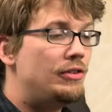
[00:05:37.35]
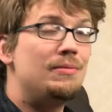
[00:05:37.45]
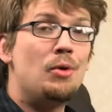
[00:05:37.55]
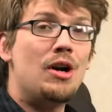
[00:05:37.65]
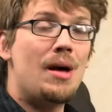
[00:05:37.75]
This
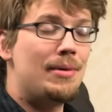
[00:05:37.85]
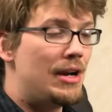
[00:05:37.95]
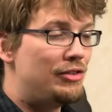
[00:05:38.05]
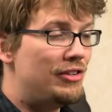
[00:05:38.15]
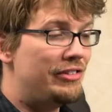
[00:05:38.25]
is more
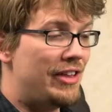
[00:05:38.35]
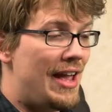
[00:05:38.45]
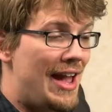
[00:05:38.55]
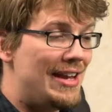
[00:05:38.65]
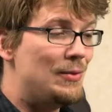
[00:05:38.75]
nominations
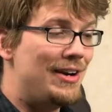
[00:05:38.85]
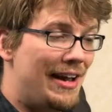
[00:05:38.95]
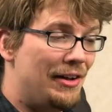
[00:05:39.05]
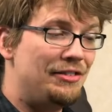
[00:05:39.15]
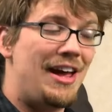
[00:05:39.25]
than anyone
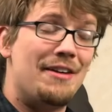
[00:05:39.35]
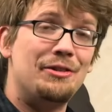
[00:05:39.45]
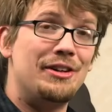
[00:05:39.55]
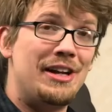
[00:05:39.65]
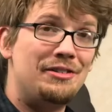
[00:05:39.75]
else
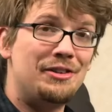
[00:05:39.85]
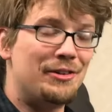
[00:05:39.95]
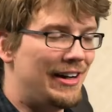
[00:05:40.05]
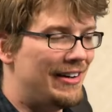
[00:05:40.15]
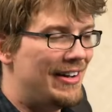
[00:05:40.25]
ever in
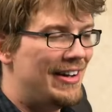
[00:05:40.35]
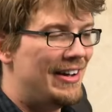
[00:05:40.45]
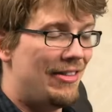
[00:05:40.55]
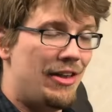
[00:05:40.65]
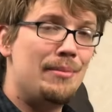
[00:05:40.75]
history,
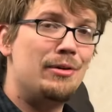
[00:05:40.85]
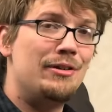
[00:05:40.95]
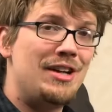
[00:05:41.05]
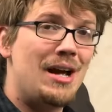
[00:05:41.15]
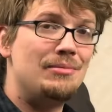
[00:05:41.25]
and the number
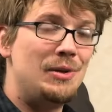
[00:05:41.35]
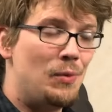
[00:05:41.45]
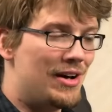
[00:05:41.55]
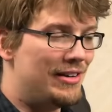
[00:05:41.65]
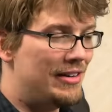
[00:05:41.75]
of times he
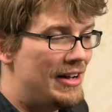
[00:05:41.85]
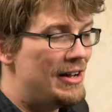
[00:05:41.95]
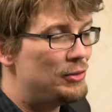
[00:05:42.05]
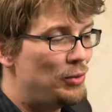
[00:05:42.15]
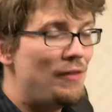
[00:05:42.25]
won
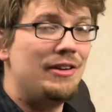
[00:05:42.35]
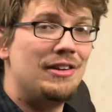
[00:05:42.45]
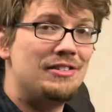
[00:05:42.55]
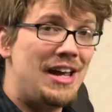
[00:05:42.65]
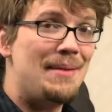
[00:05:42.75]
is roughly
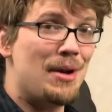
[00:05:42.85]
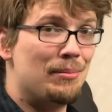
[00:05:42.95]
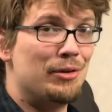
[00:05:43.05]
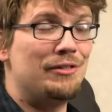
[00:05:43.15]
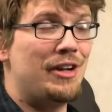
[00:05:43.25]
the same
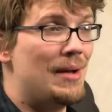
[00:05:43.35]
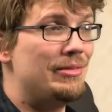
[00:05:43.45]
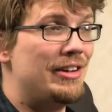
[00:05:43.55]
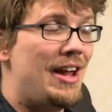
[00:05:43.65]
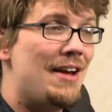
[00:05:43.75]
number of
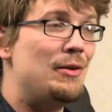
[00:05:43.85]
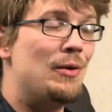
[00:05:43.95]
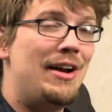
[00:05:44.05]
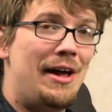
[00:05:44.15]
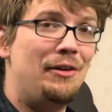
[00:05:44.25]
times that
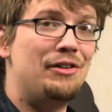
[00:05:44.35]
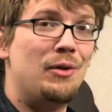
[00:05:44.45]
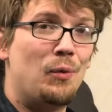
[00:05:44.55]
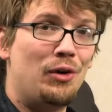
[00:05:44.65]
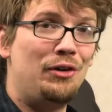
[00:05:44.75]
everyone else in
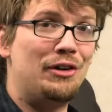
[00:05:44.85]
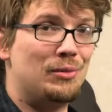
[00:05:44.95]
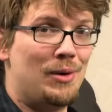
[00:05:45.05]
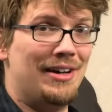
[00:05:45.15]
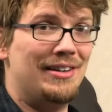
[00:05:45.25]
the world
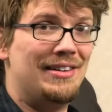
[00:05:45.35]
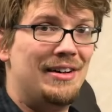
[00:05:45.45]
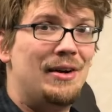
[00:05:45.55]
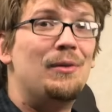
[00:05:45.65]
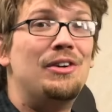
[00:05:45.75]
has won,
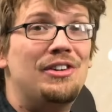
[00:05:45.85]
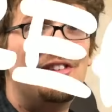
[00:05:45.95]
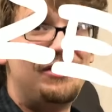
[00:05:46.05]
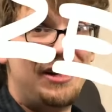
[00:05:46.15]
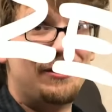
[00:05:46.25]
which is